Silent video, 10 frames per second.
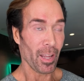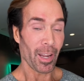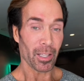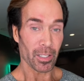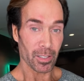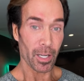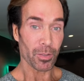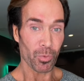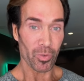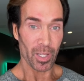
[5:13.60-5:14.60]
And this next
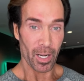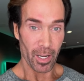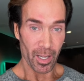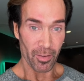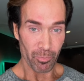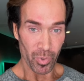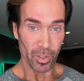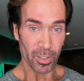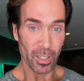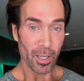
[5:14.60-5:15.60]
movie that I have
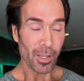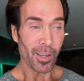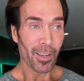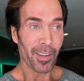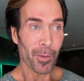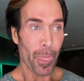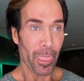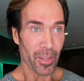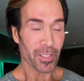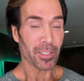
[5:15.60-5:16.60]
booked,
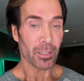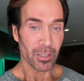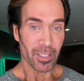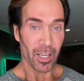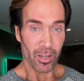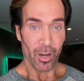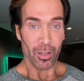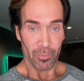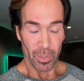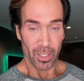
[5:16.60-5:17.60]
this is gonna take all of me.